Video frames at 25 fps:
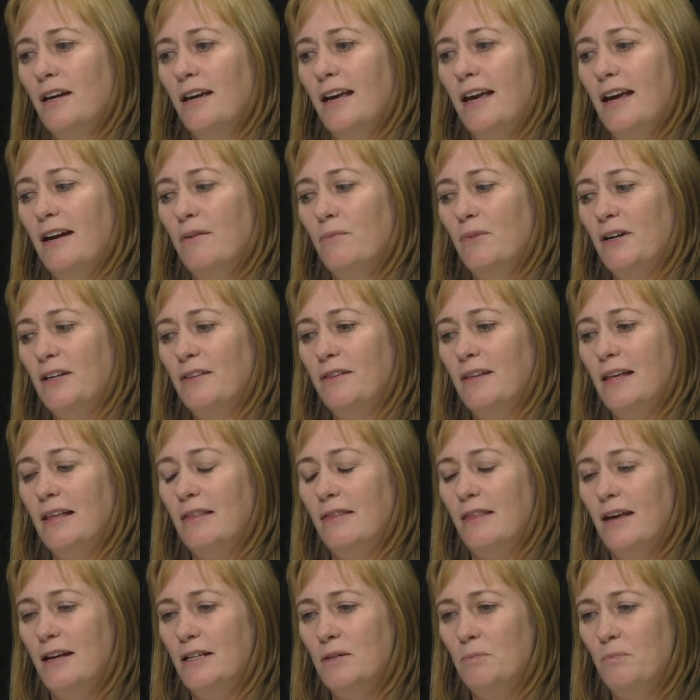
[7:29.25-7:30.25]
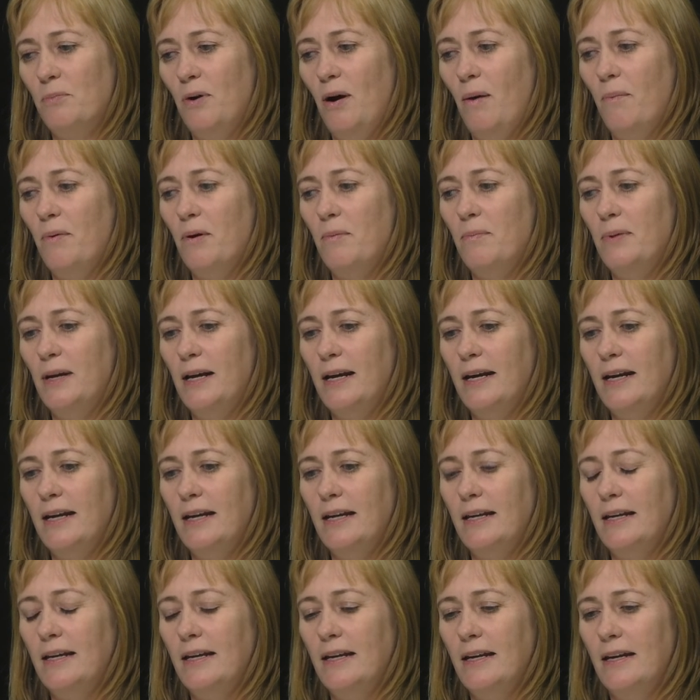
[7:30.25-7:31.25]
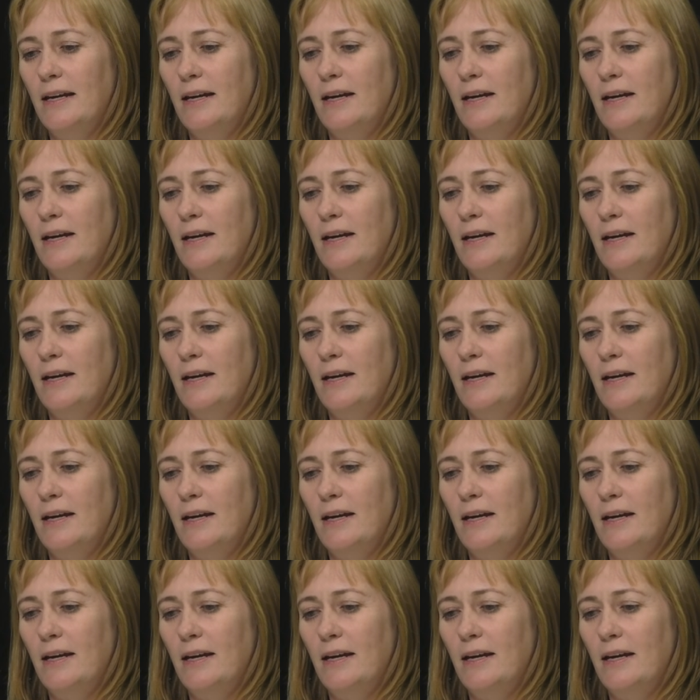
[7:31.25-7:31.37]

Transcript: and we think that's probably